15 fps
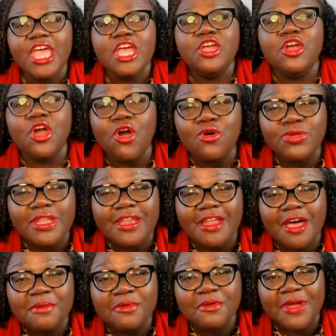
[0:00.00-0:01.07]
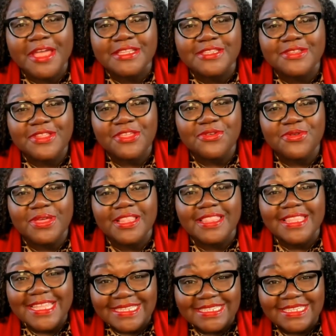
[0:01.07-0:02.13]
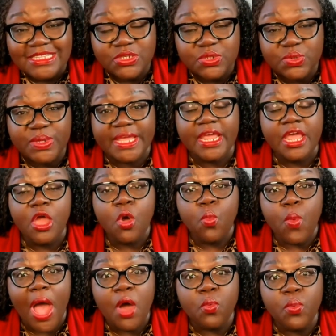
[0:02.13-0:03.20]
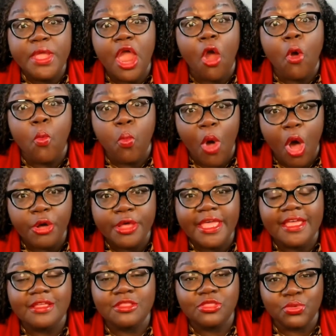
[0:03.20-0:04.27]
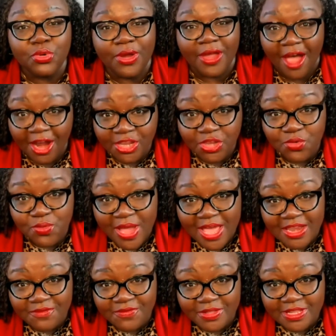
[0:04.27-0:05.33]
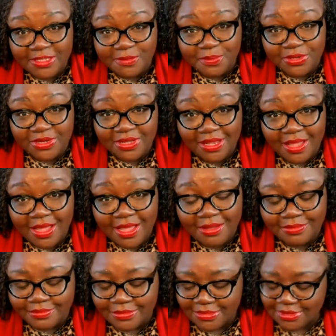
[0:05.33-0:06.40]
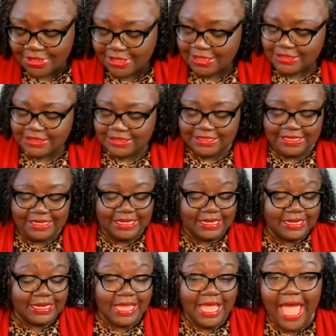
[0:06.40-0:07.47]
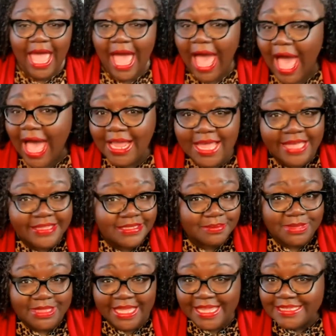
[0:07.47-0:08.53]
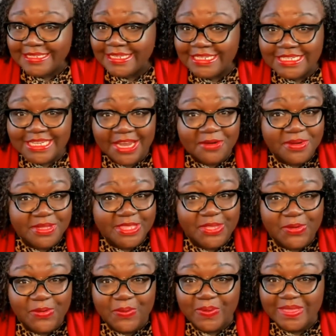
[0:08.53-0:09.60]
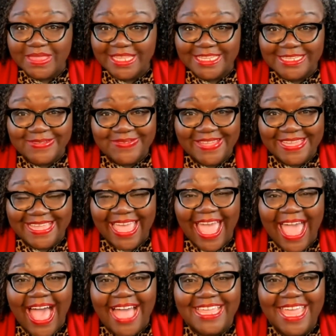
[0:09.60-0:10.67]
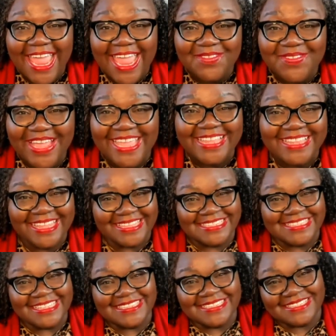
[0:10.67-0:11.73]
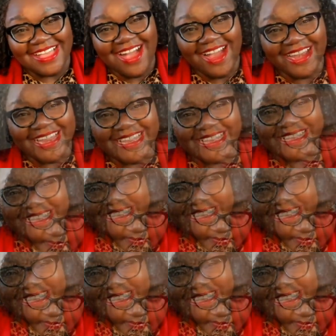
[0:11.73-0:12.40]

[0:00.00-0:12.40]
Go on and upgrade so that you can listen to it while we are walking through it. Are you ready for this book club? Listen, I got some things to share with you this week. I can't wait. Let's get started.